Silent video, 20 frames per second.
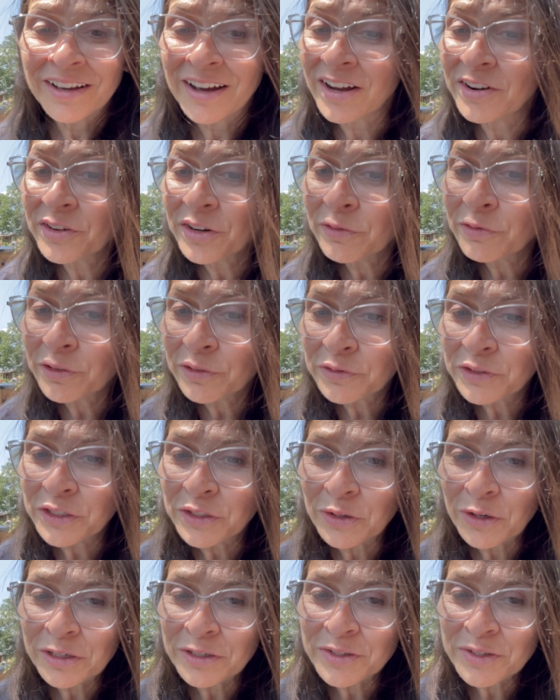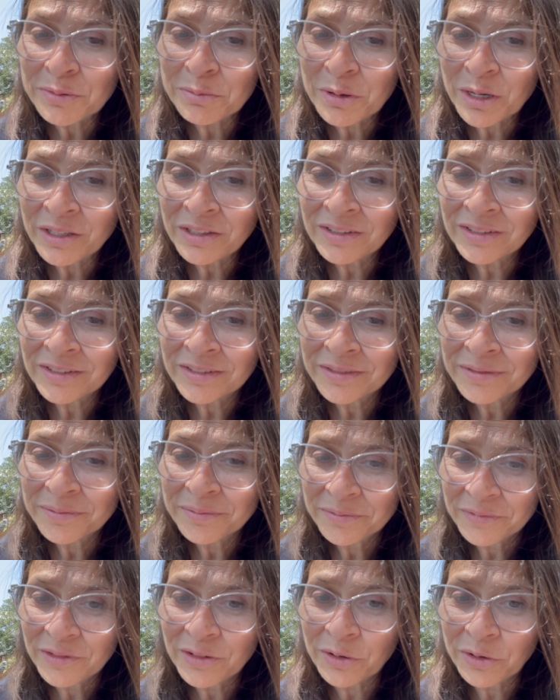$150 a month,
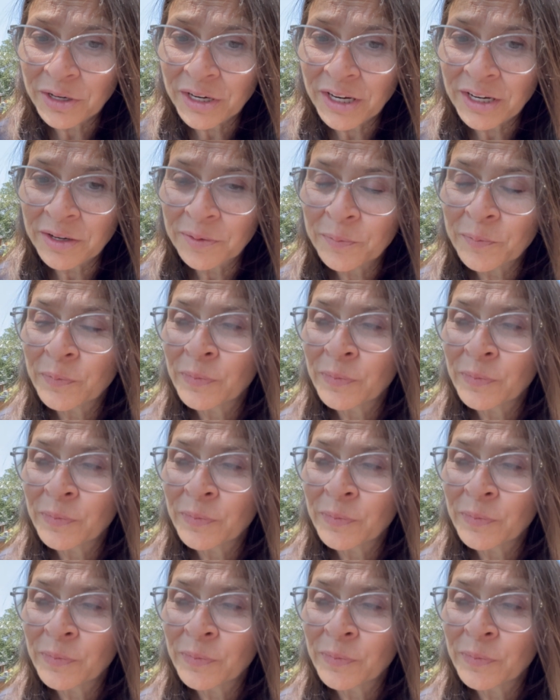all right?